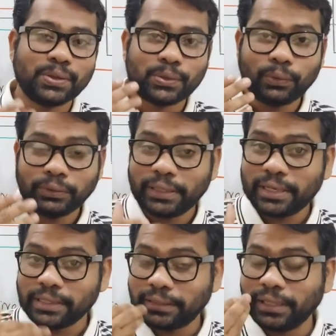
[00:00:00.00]
So
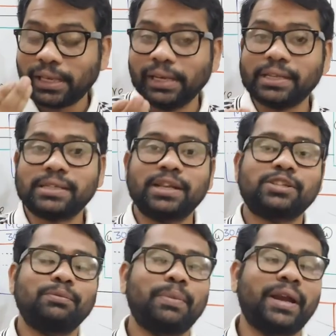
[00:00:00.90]
there is a thickness
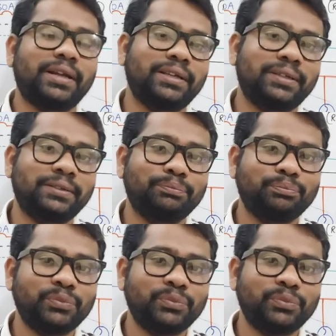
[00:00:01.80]
also matter.